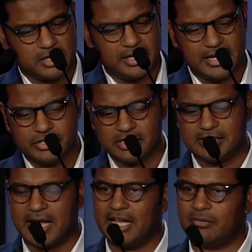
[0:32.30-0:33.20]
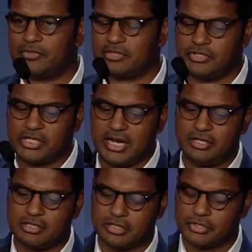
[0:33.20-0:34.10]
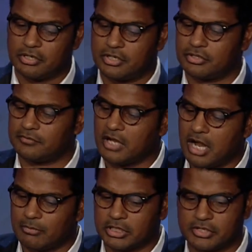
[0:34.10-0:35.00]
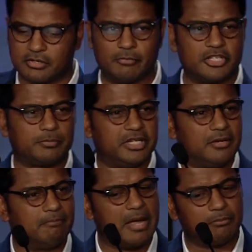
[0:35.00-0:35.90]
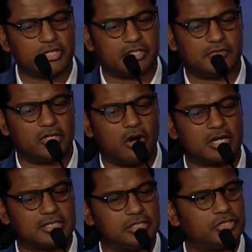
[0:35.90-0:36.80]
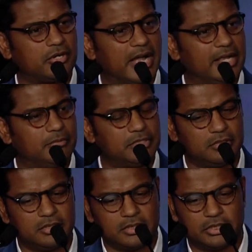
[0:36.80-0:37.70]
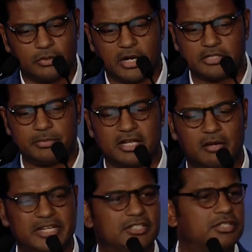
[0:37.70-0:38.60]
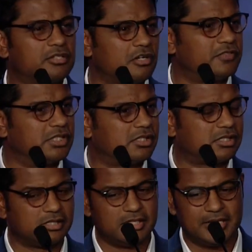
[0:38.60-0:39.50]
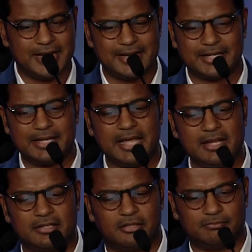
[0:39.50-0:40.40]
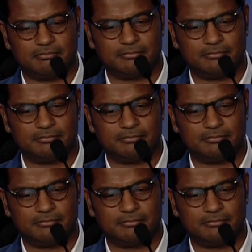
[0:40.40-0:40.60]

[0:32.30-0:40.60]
in ancient times, the change in the structure of commerce from us being members of an artisan tribe to us becoming servants in a kingdom